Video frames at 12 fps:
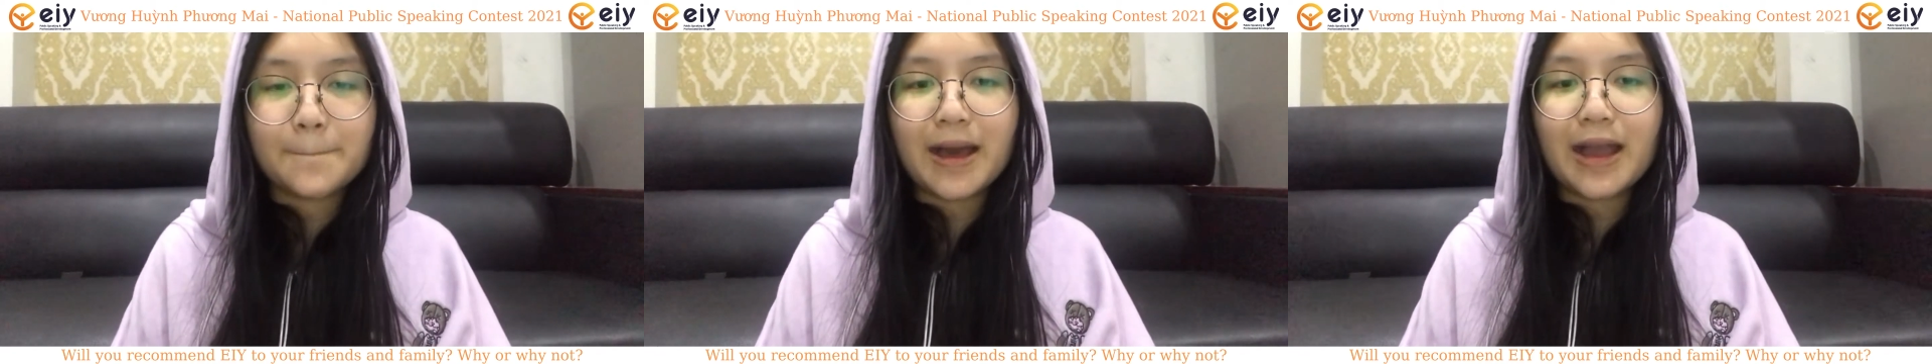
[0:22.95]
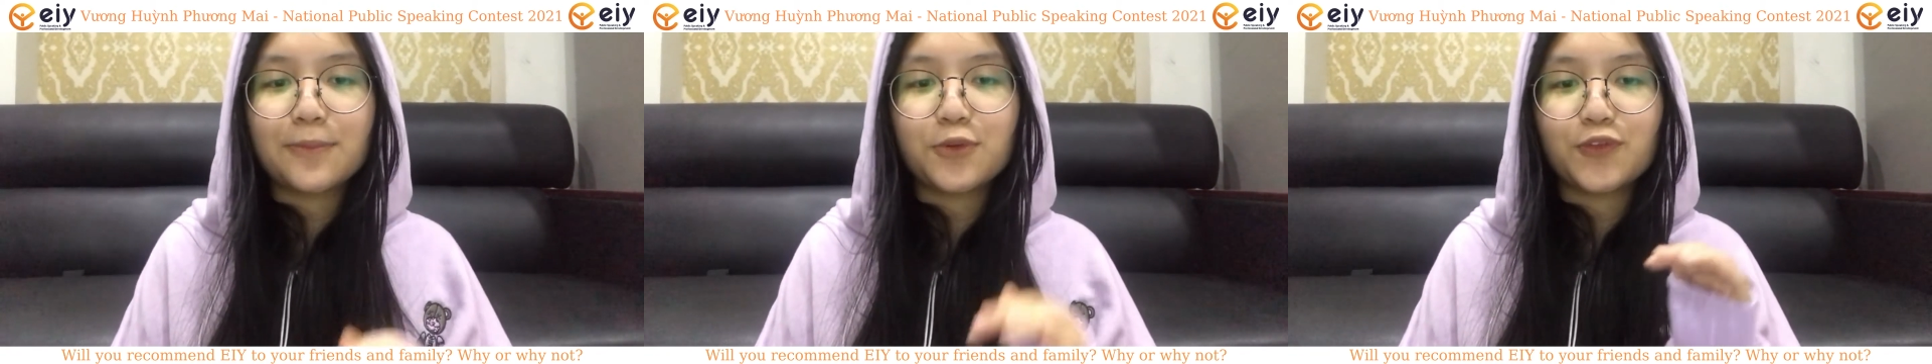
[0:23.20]

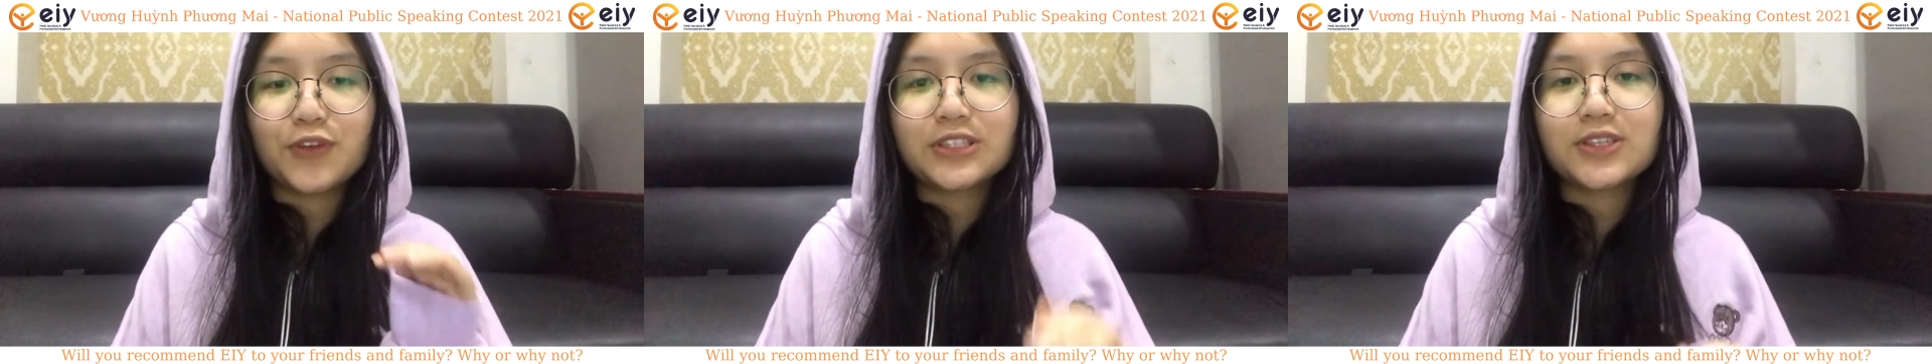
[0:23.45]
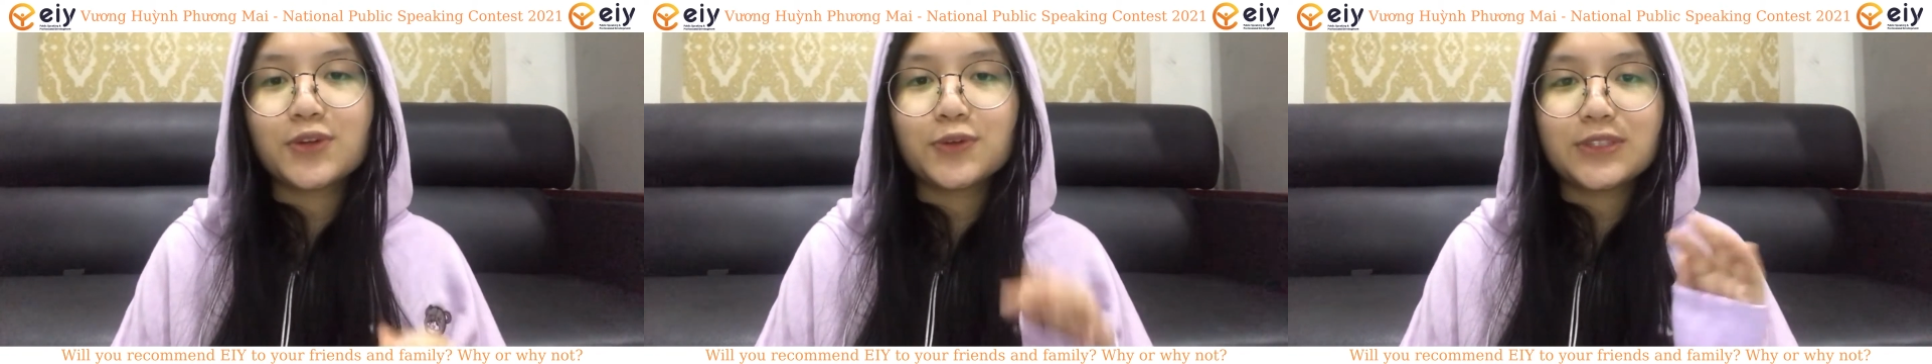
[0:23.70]
by
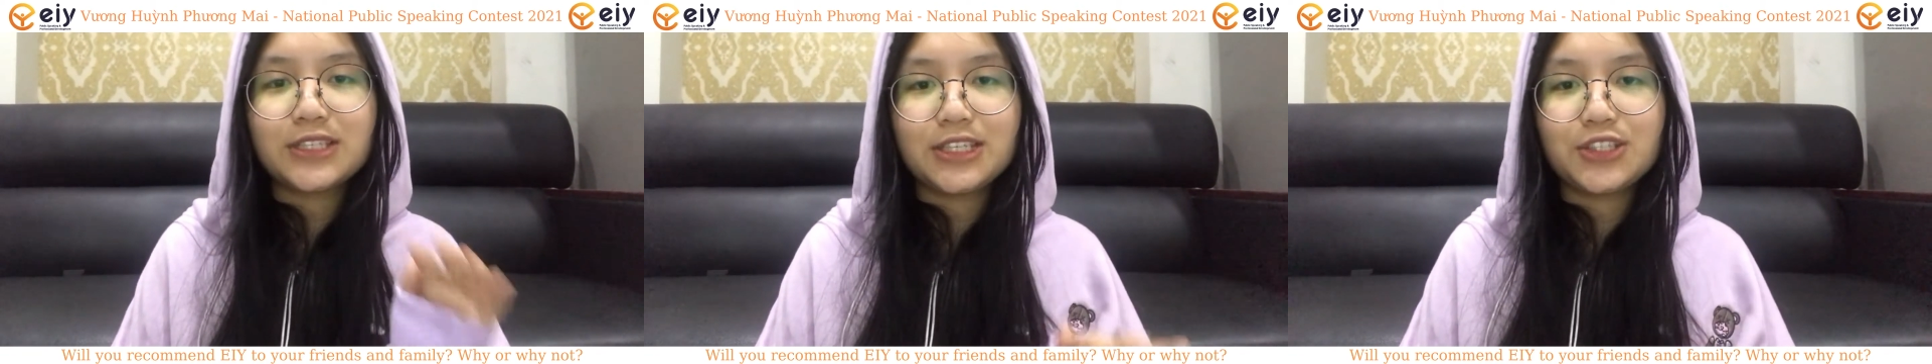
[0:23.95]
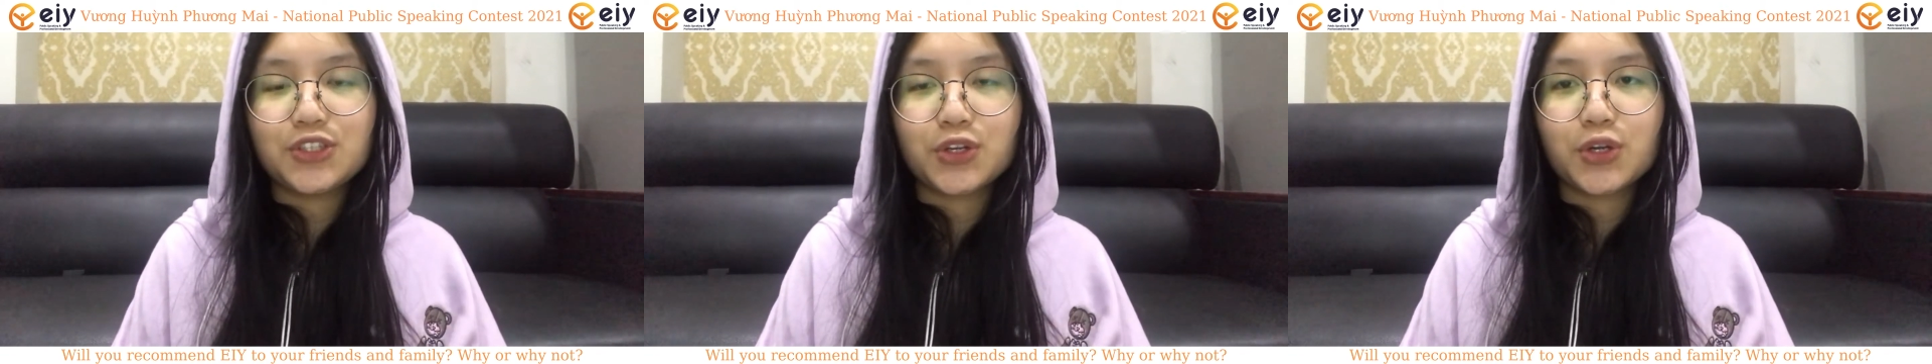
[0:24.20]
professional
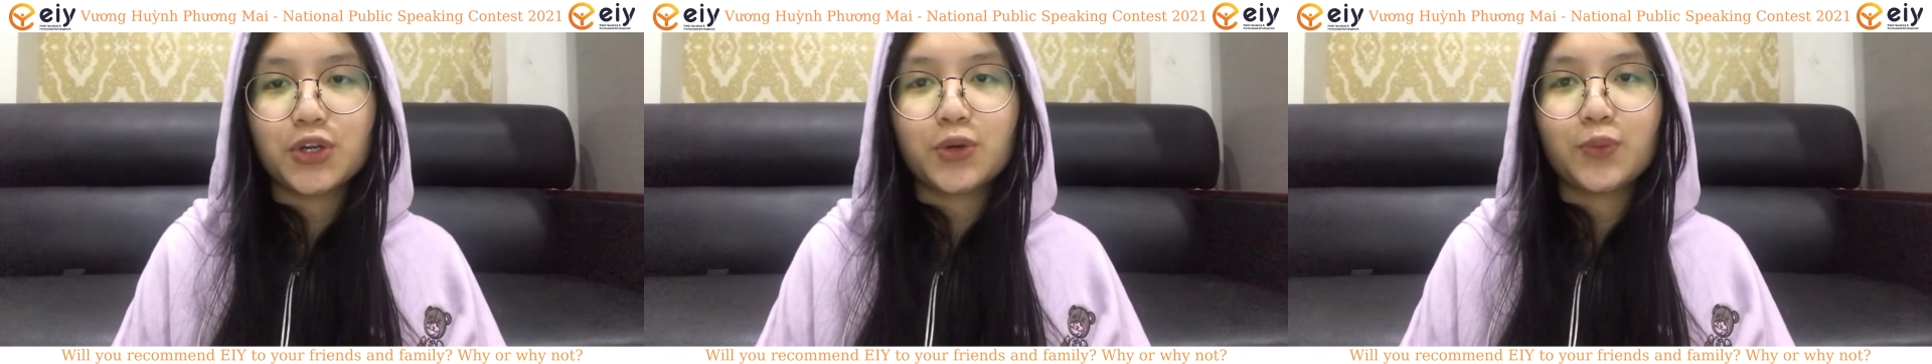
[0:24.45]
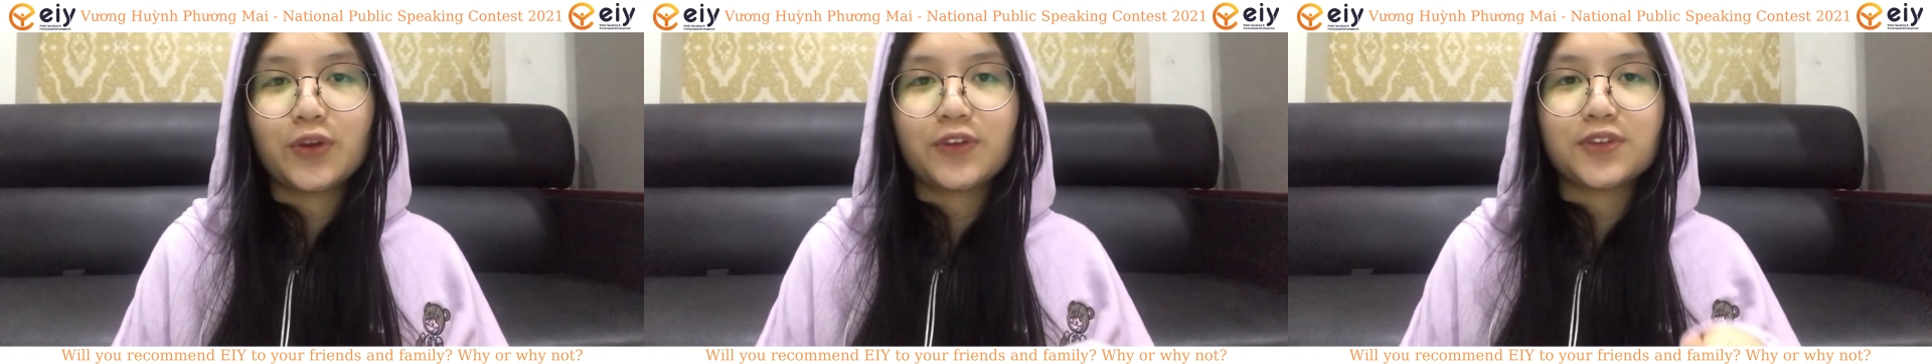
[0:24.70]

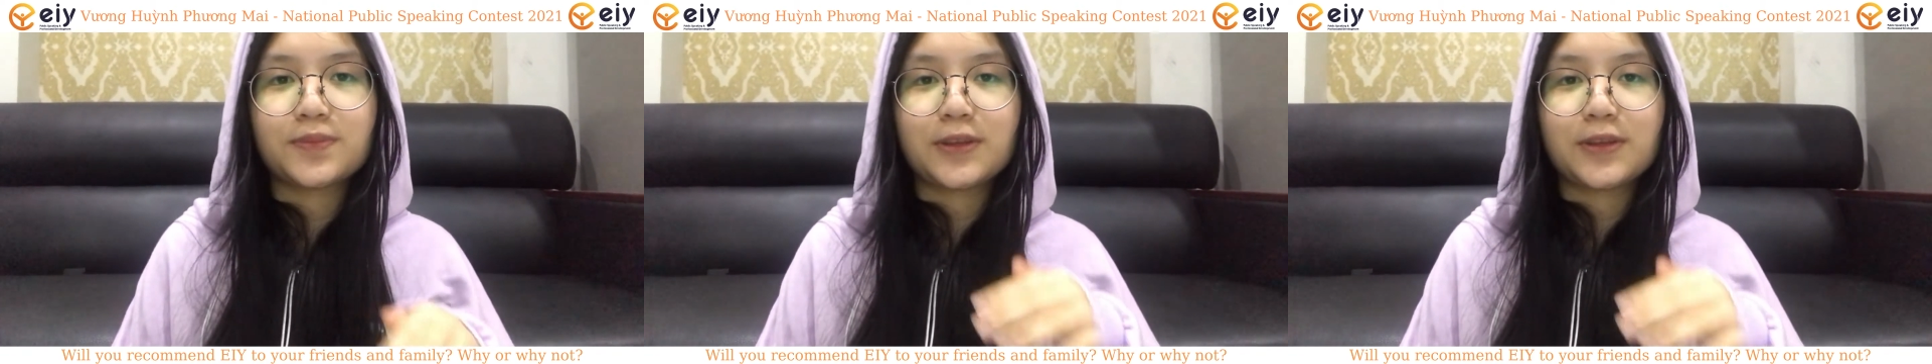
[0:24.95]
teacher with